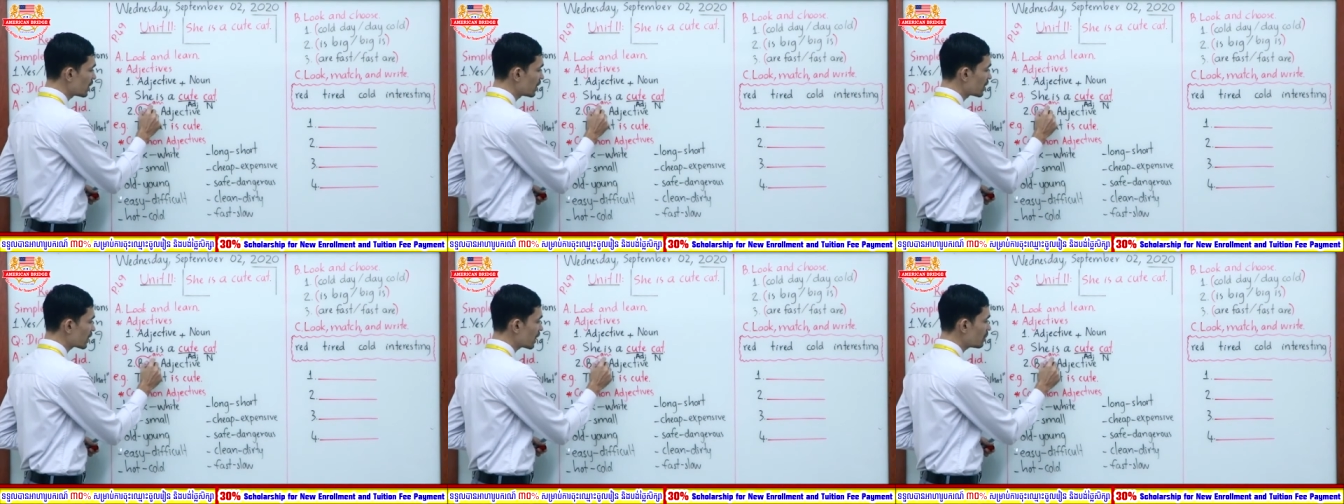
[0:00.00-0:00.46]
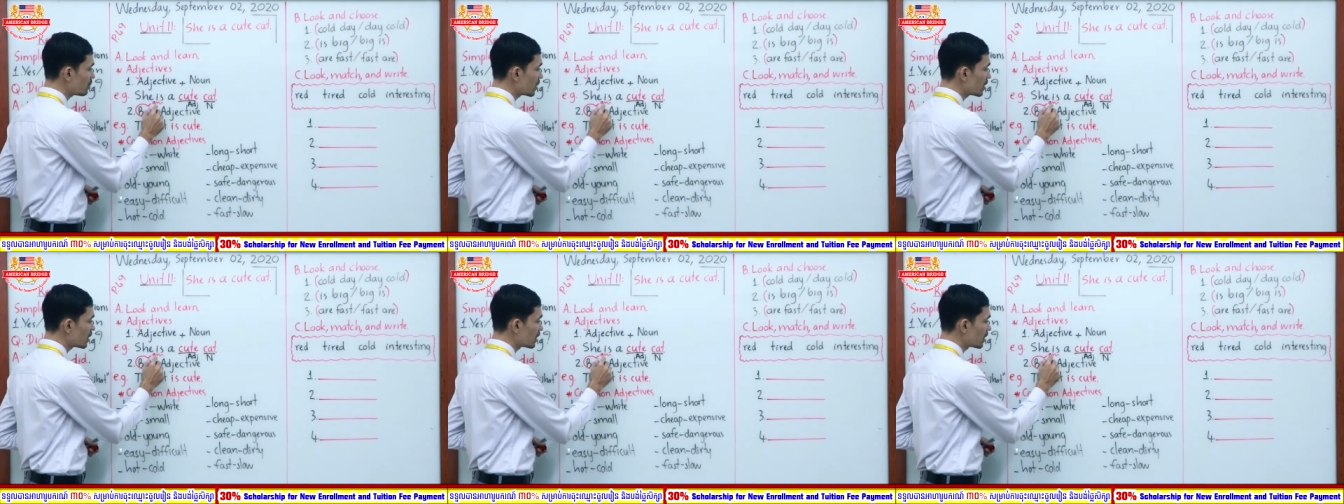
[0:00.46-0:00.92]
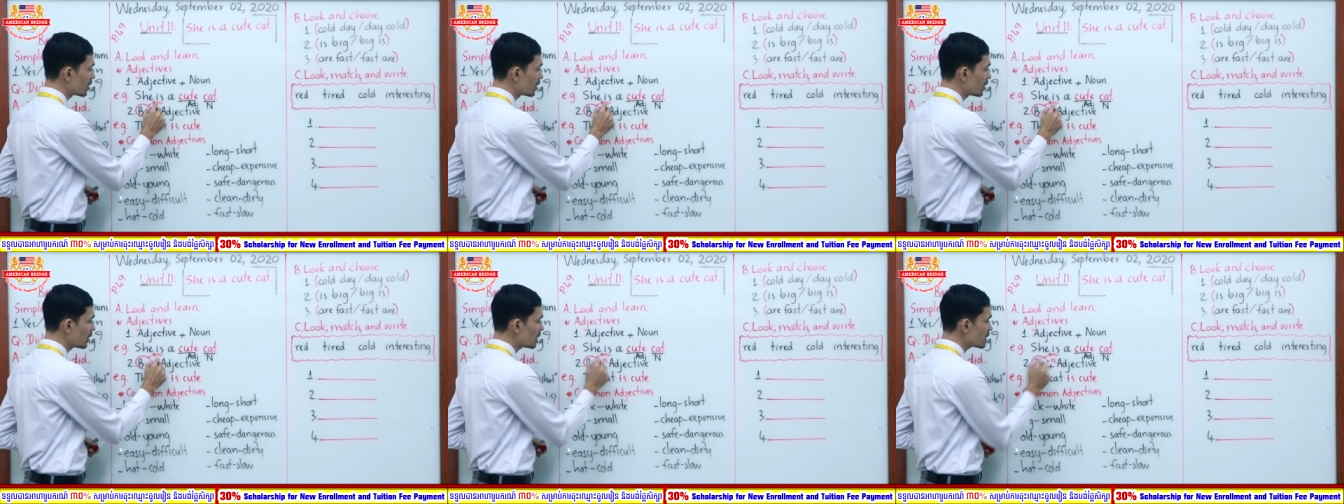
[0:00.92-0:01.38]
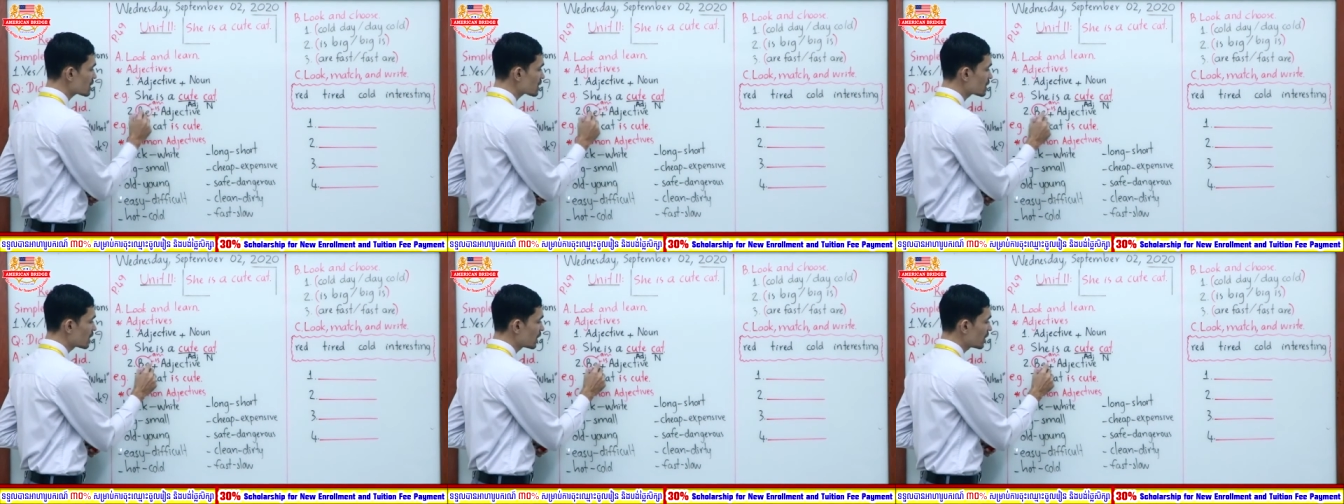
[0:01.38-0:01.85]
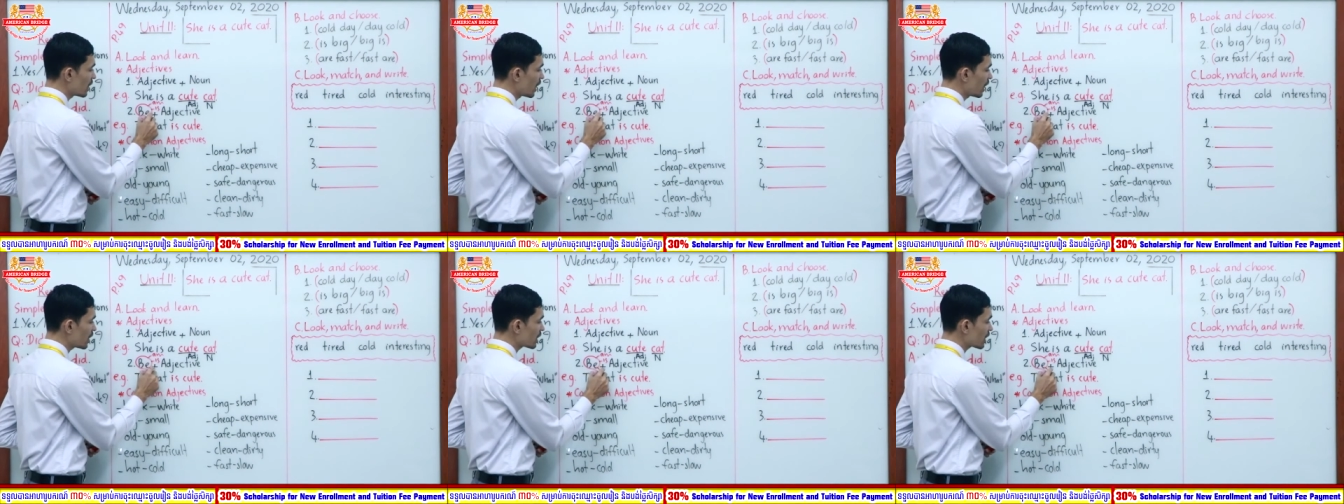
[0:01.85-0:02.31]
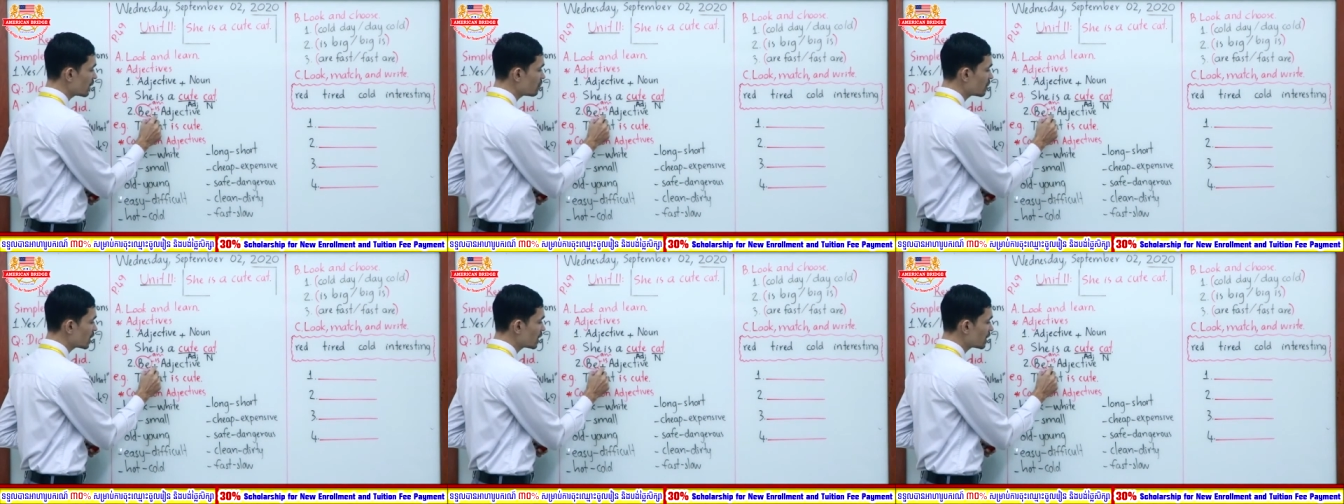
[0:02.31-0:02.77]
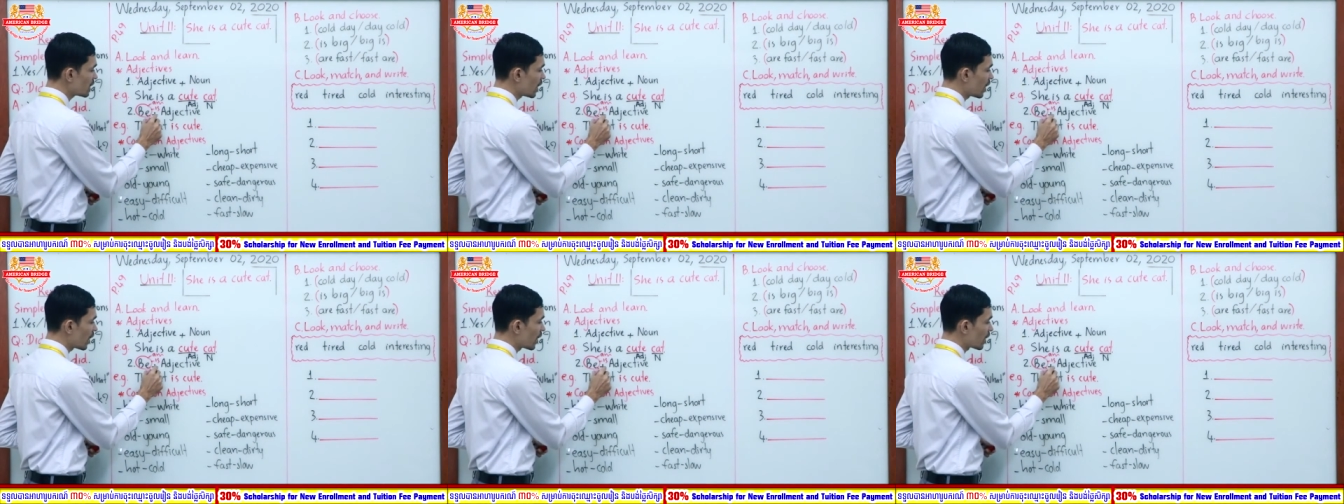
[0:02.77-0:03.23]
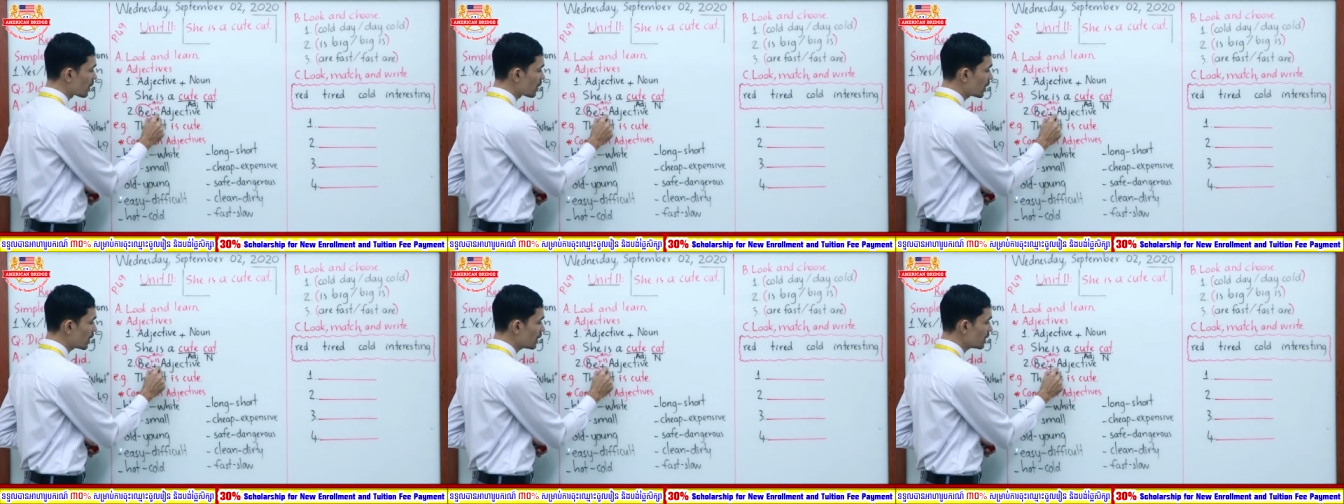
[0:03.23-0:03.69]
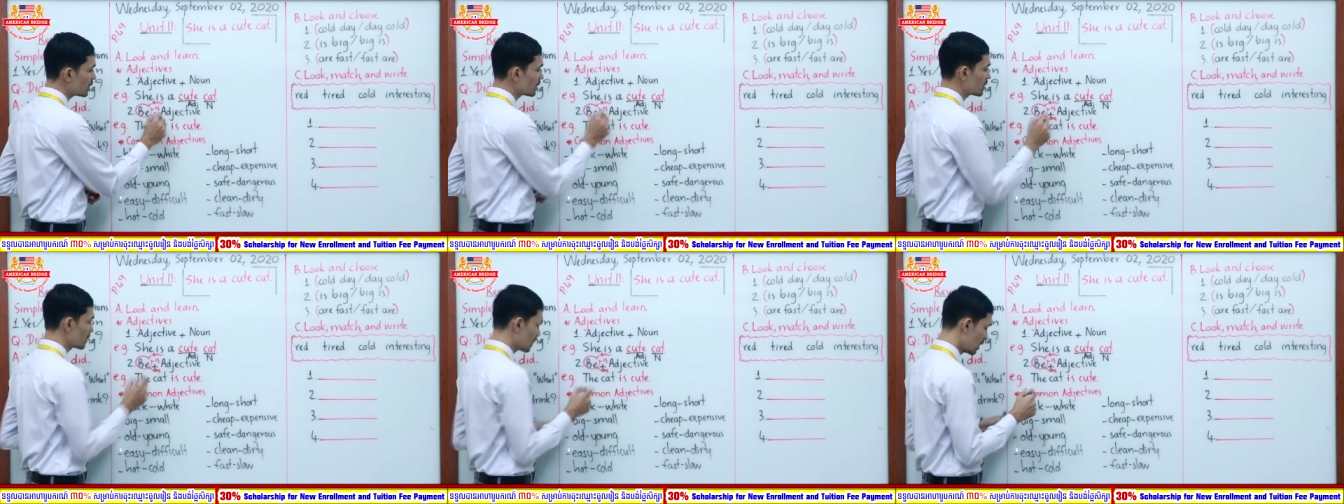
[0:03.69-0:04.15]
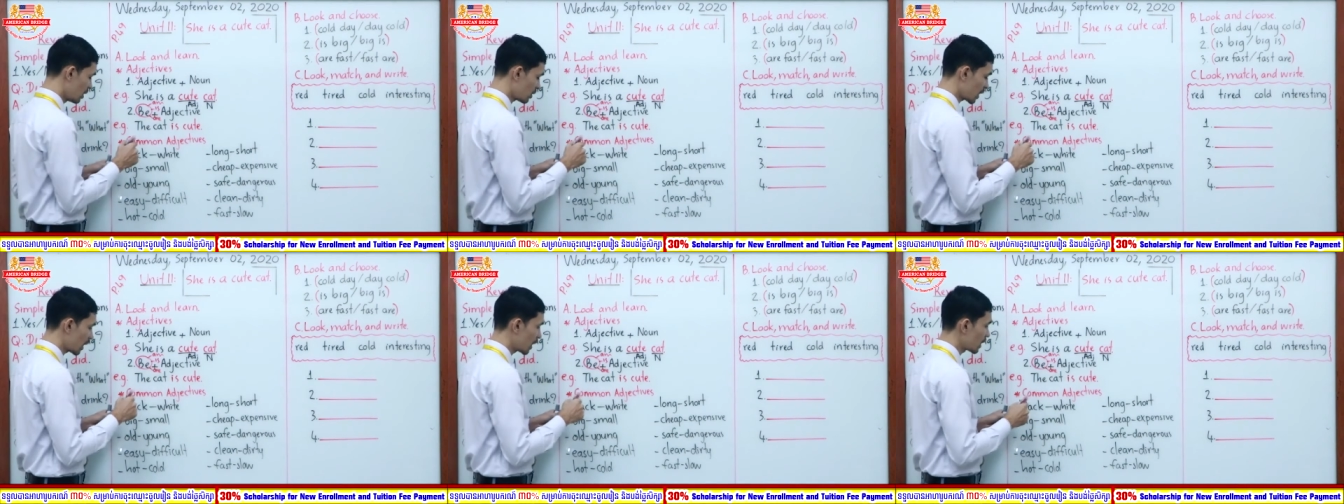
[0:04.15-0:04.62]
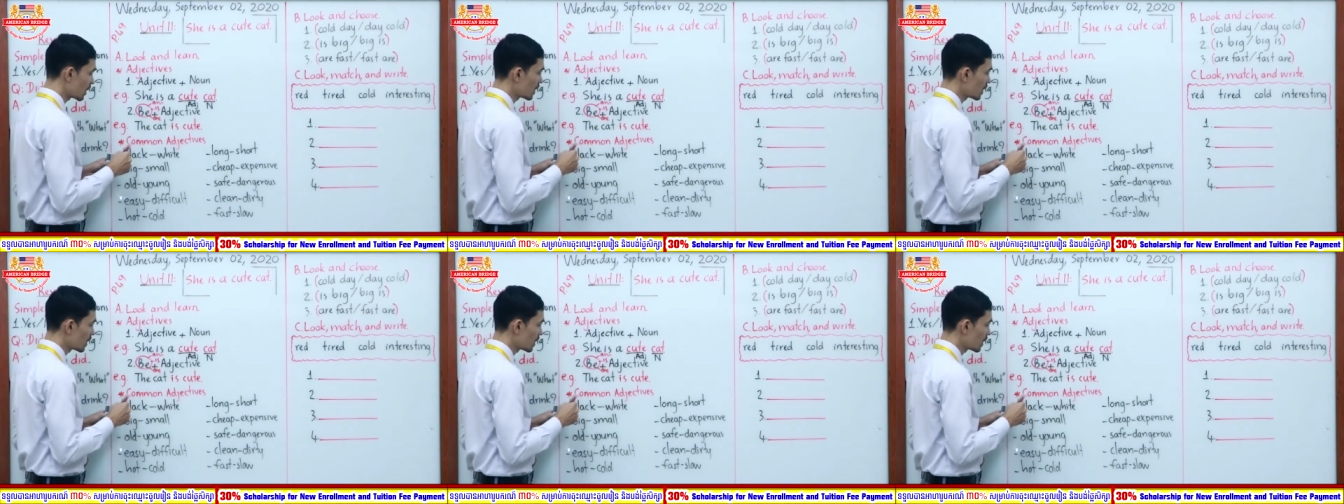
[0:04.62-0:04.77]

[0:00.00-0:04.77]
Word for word: it can be is, and it can be are, right? Okay.